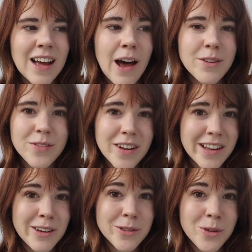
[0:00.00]
I was afraid
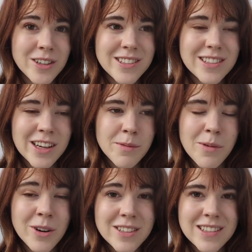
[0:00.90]
that I was gonna be
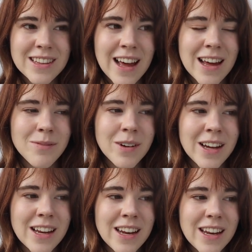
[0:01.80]
worse than that,
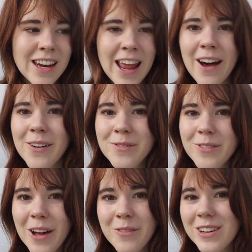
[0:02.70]
but now I'm
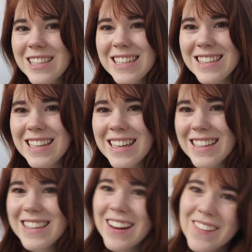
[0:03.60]
160,
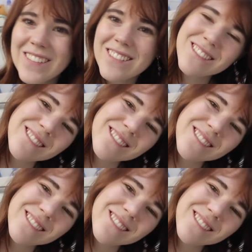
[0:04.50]
so